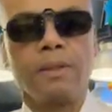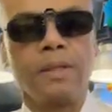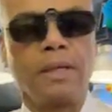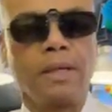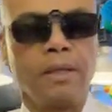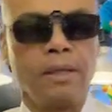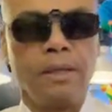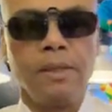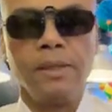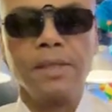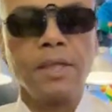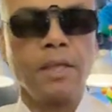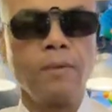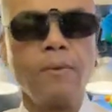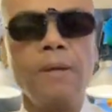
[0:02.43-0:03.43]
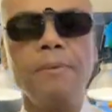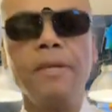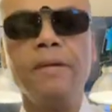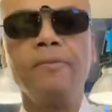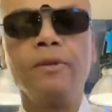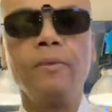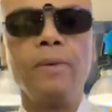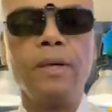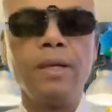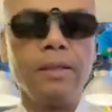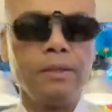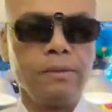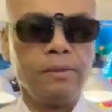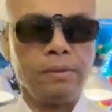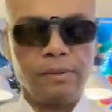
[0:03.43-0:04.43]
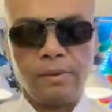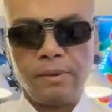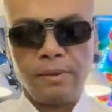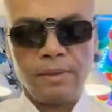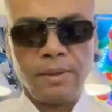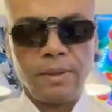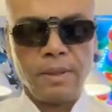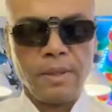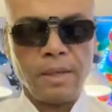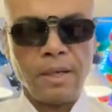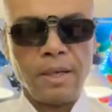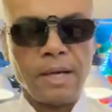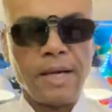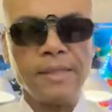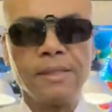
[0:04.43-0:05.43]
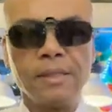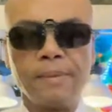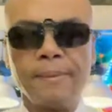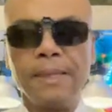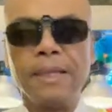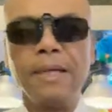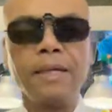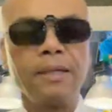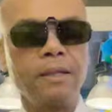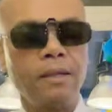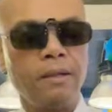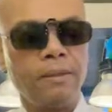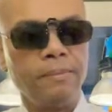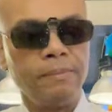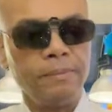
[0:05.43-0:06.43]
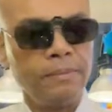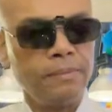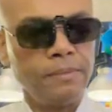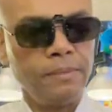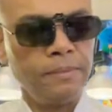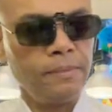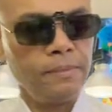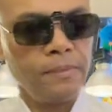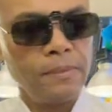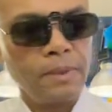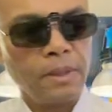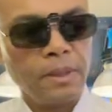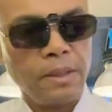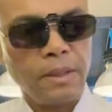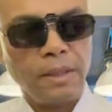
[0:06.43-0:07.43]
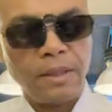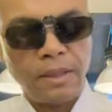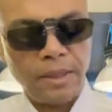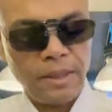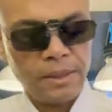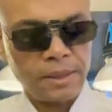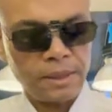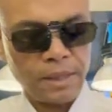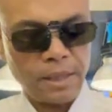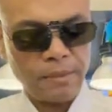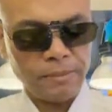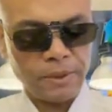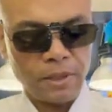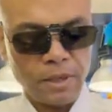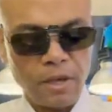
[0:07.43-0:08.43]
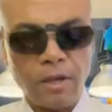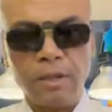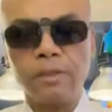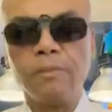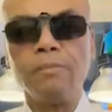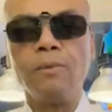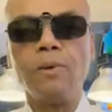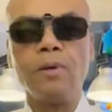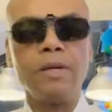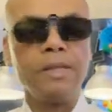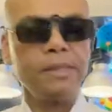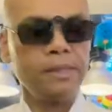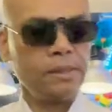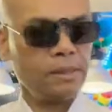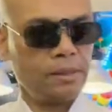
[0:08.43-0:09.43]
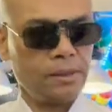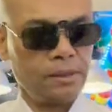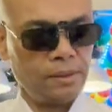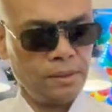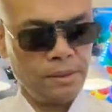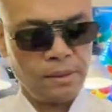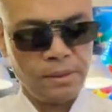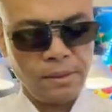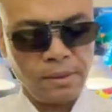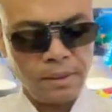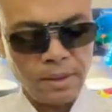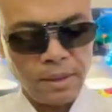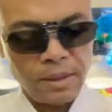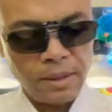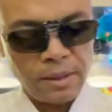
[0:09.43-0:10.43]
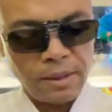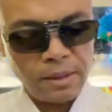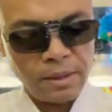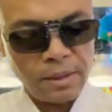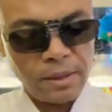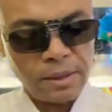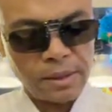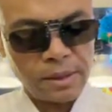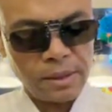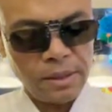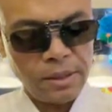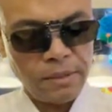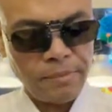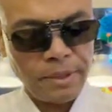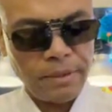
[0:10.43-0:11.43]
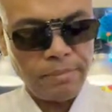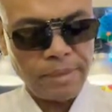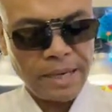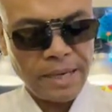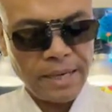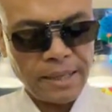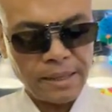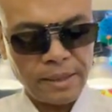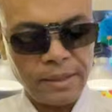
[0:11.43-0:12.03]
Okay, Shalom everyone. Assalamu alaikum. Islam to all the Moors. It's good to be back.